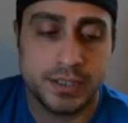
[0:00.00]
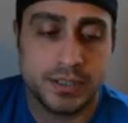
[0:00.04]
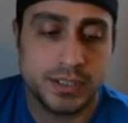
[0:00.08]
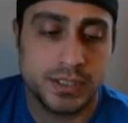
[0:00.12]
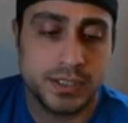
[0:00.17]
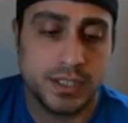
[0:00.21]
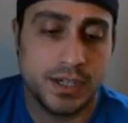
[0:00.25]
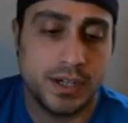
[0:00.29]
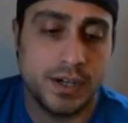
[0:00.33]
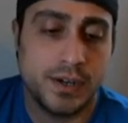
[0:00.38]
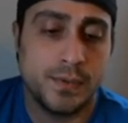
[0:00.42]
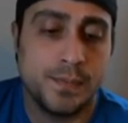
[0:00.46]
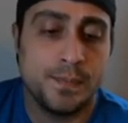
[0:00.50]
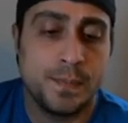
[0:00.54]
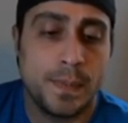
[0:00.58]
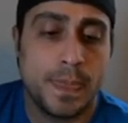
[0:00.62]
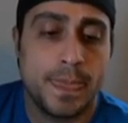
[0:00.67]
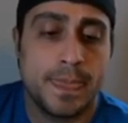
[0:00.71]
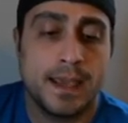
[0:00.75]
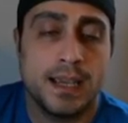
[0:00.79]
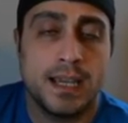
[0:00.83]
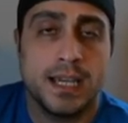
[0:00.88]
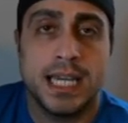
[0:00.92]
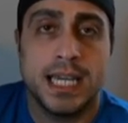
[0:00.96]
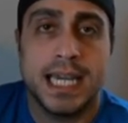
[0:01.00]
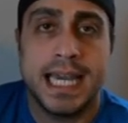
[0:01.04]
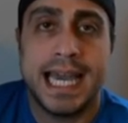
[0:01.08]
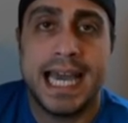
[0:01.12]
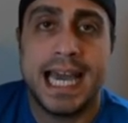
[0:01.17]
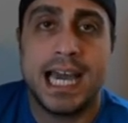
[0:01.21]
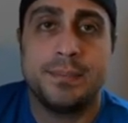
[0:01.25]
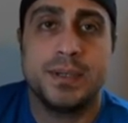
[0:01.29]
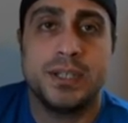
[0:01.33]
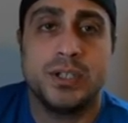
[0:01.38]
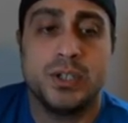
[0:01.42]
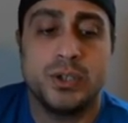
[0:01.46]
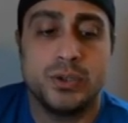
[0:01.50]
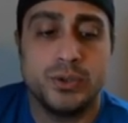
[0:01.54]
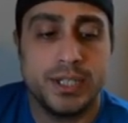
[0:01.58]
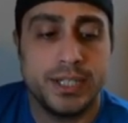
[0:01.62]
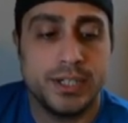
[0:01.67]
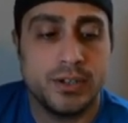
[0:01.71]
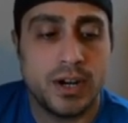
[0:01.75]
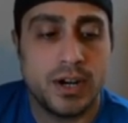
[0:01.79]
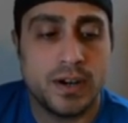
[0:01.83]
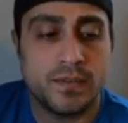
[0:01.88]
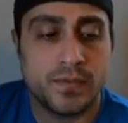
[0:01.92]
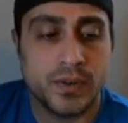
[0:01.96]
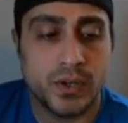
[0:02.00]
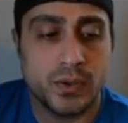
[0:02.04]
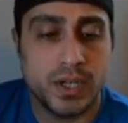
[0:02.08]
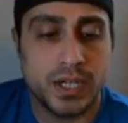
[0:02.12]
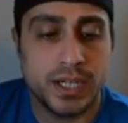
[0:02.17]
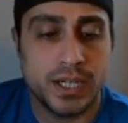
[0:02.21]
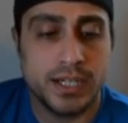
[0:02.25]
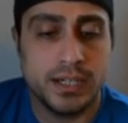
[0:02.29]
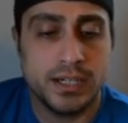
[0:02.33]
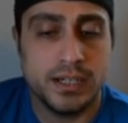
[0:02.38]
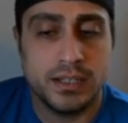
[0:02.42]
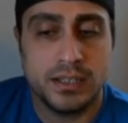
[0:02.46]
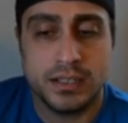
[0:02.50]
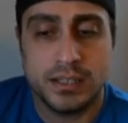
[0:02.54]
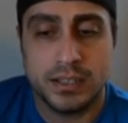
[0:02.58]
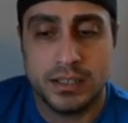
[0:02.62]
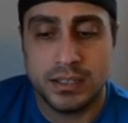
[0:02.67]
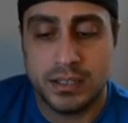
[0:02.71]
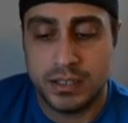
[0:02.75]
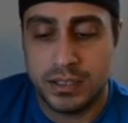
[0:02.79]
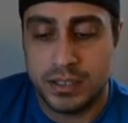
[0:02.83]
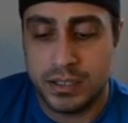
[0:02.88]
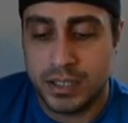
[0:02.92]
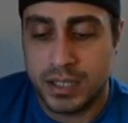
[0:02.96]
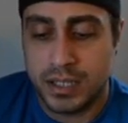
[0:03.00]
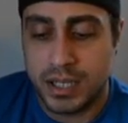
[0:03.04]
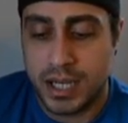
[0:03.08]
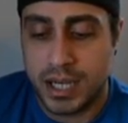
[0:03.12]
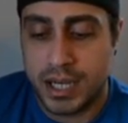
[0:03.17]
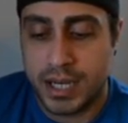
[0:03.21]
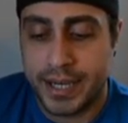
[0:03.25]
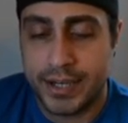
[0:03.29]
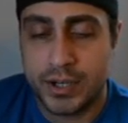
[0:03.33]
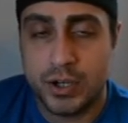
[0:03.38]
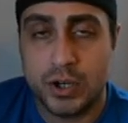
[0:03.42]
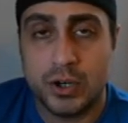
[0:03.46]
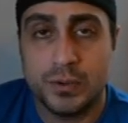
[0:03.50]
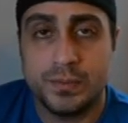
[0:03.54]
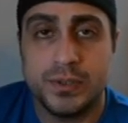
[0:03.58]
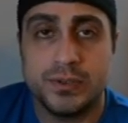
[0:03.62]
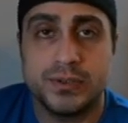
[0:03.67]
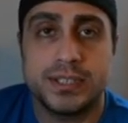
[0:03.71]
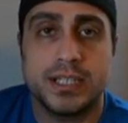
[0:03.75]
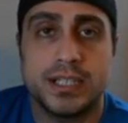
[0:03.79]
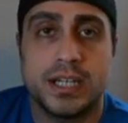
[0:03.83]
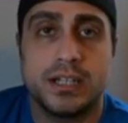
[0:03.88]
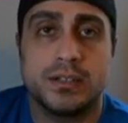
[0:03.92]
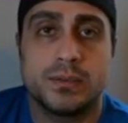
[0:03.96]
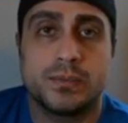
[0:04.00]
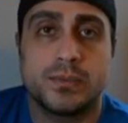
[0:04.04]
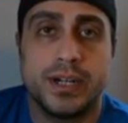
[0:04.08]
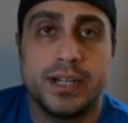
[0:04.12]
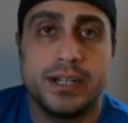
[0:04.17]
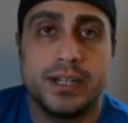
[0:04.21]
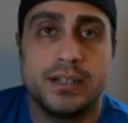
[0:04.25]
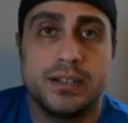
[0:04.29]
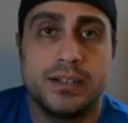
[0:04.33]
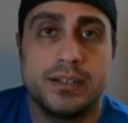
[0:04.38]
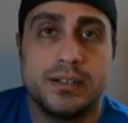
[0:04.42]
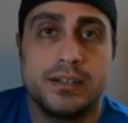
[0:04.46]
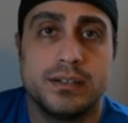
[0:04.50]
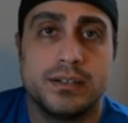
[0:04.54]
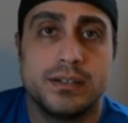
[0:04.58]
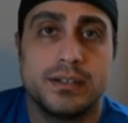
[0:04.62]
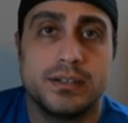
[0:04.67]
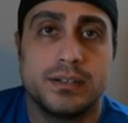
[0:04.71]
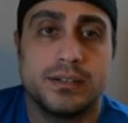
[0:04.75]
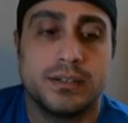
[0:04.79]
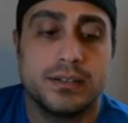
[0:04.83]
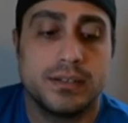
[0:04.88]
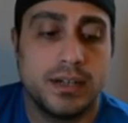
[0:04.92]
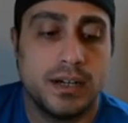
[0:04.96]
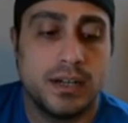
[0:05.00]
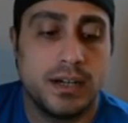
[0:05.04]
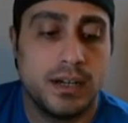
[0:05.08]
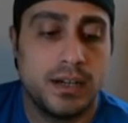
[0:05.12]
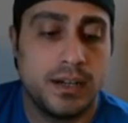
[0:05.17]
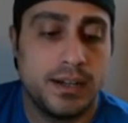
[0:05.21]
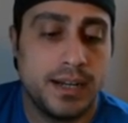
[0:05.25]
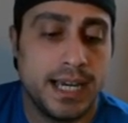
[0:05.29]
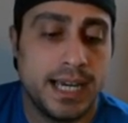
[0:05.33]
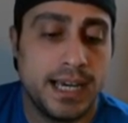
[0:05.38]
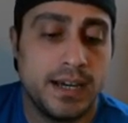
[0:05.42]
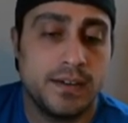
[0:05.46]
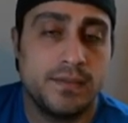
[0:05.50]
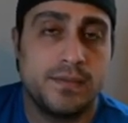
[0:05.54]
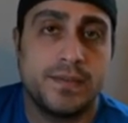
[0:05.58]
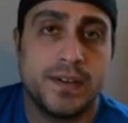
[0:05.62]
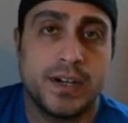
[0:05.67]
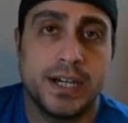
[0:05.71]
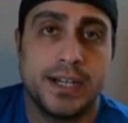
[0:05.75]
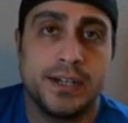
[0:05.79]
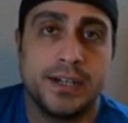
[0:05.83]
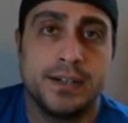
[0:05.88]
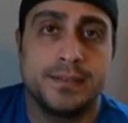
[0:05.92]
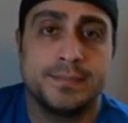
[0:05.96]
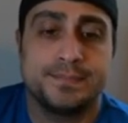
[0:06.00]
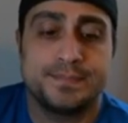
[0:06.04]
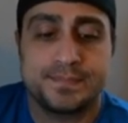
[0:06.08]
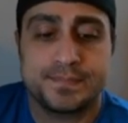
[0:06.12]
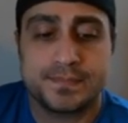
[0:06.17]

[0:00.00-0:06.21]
So happy new year, everyone. I hope you celebrated and had fun.